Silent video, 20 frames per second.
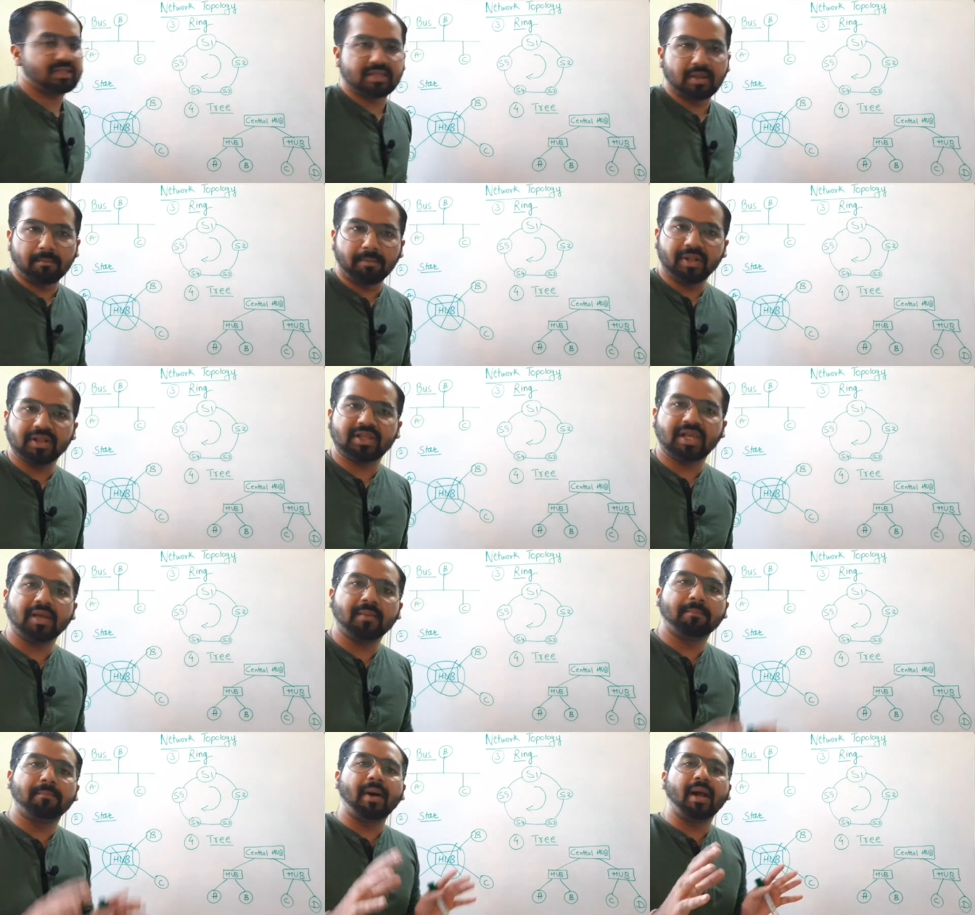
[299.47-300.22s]

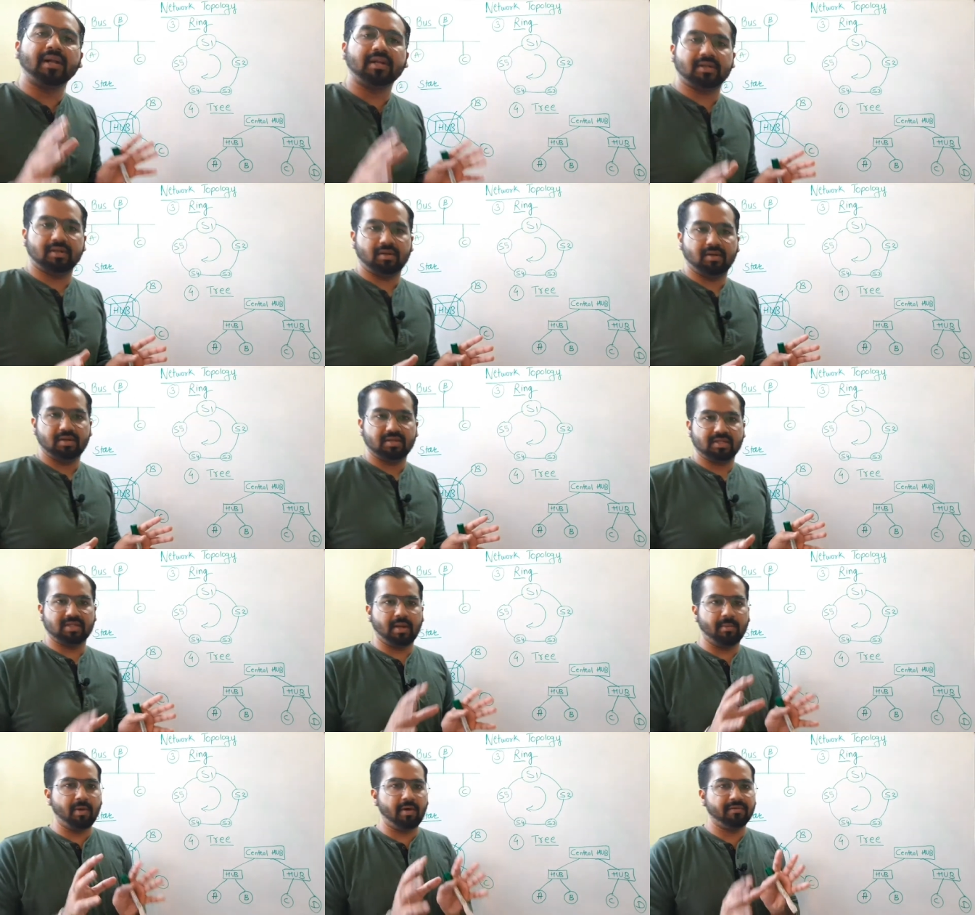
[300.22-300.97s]
simple thing, but
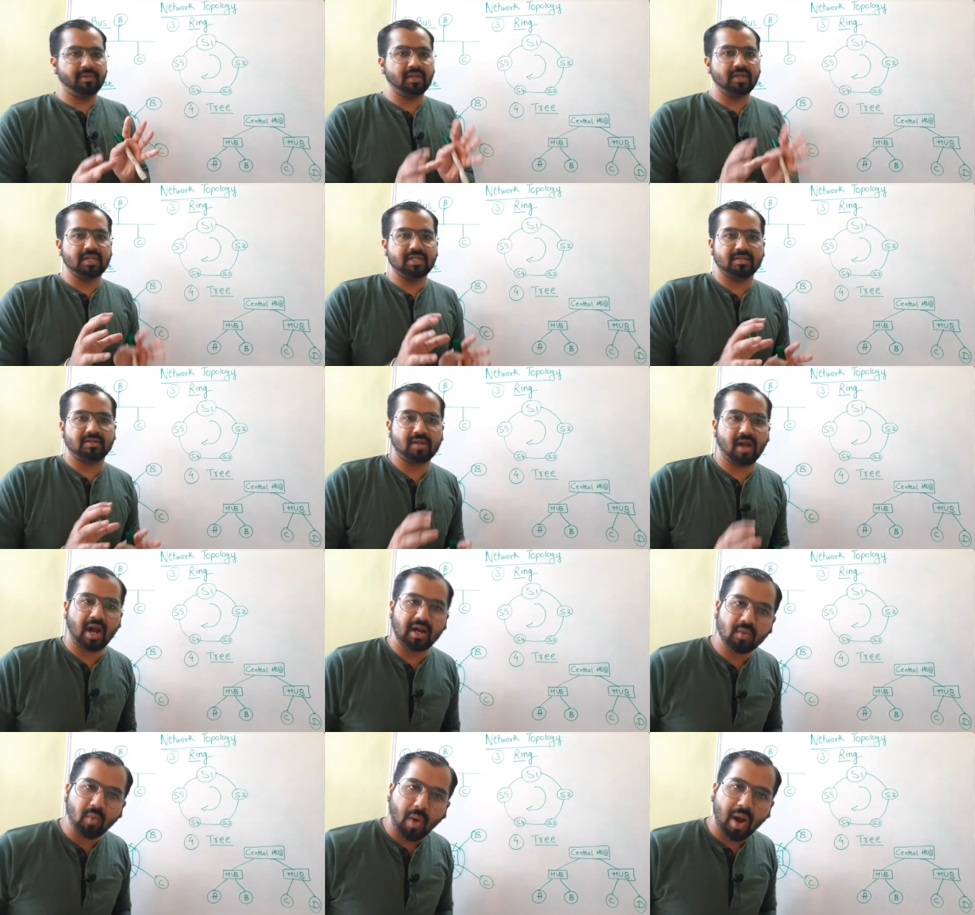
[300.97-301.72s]
some of the
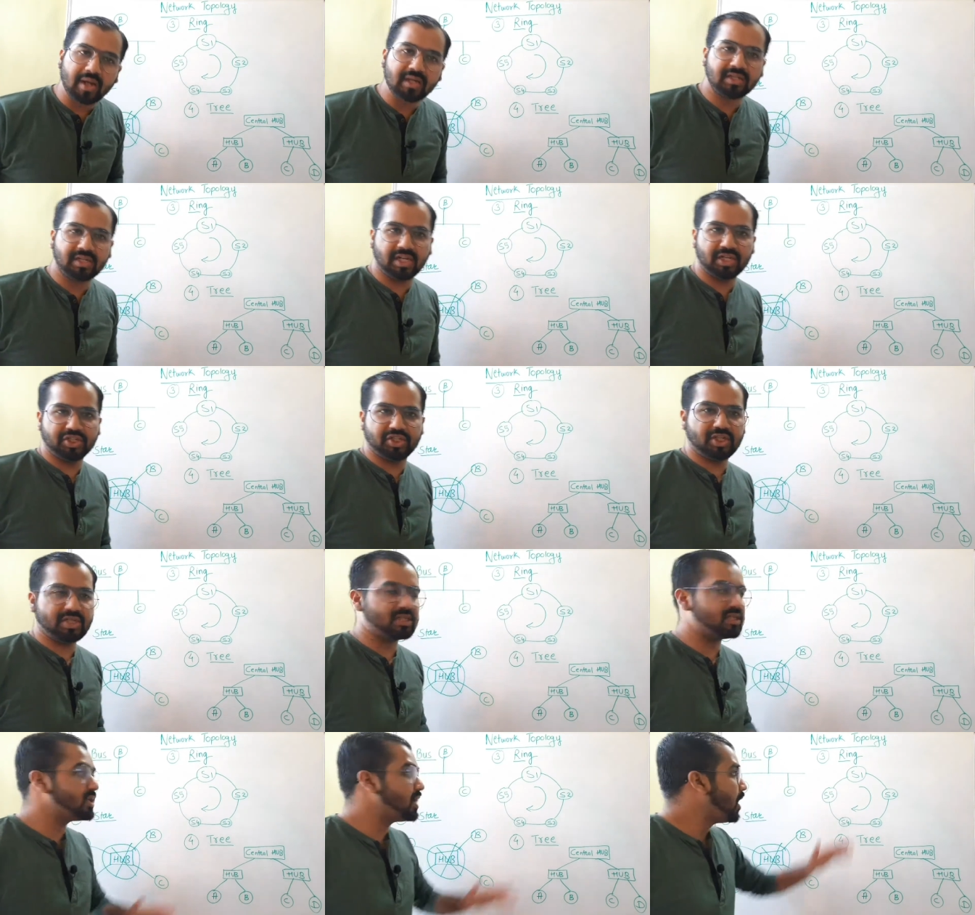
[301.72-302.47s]

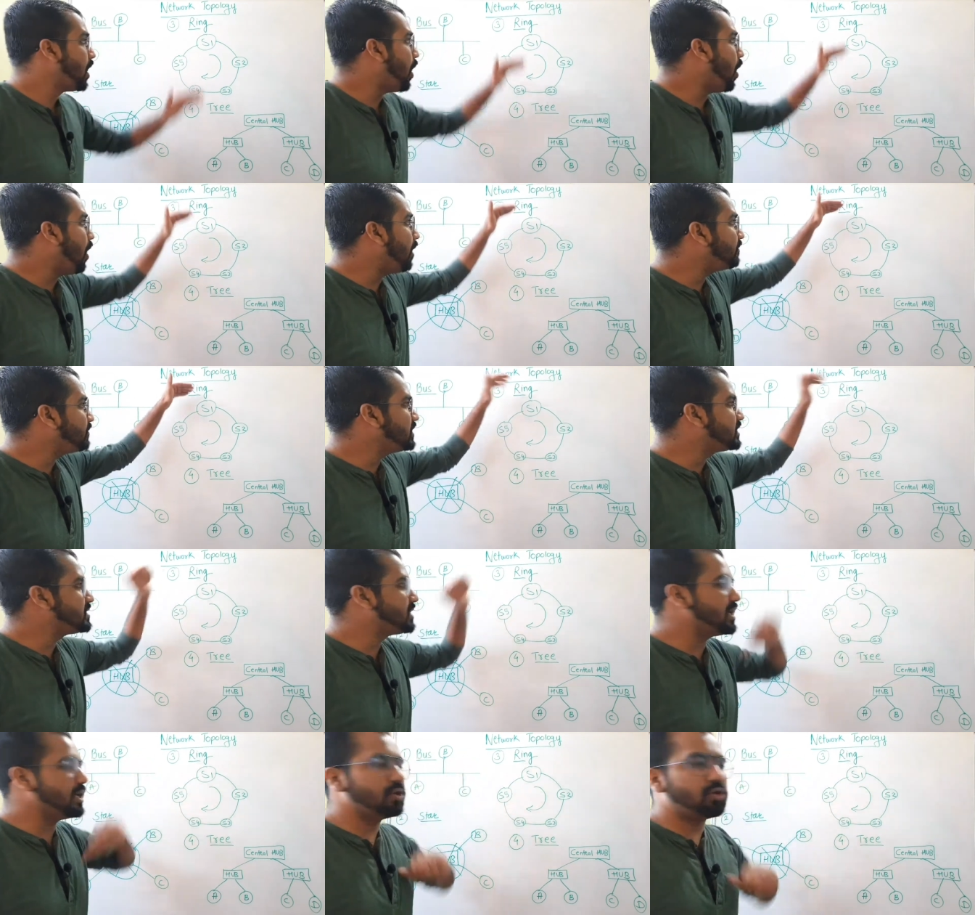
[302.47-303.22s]
disadvantages
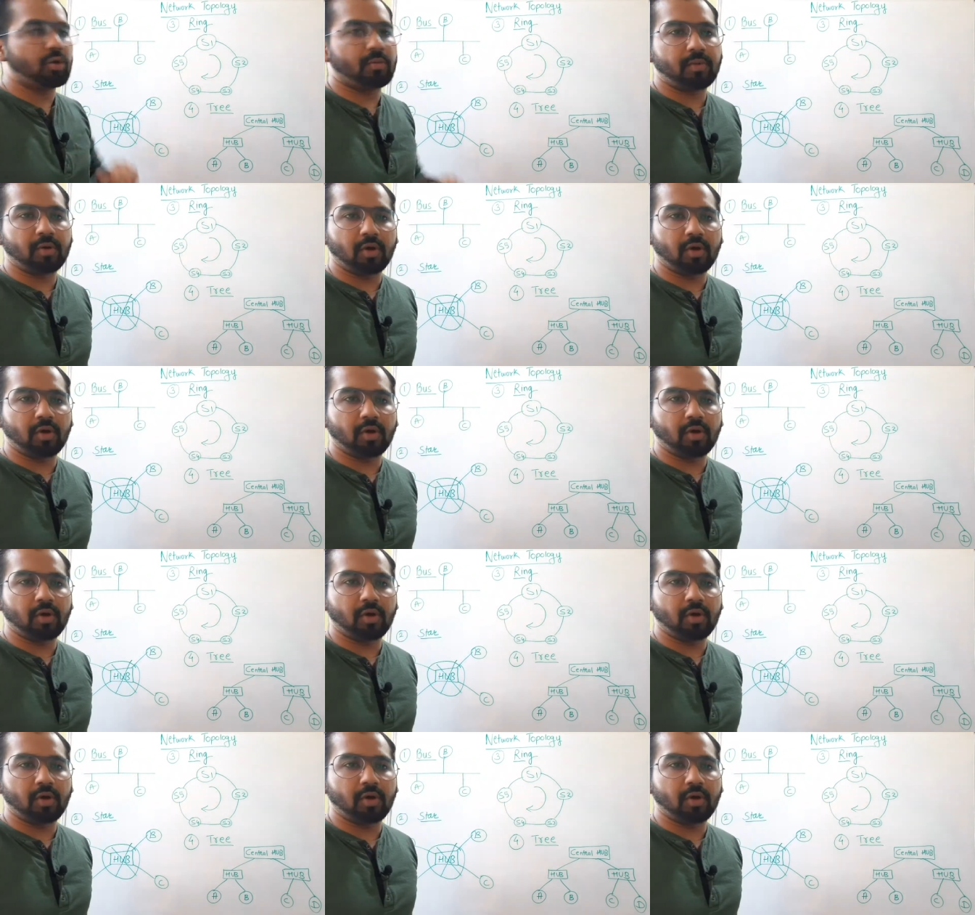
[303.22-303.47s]
of this ring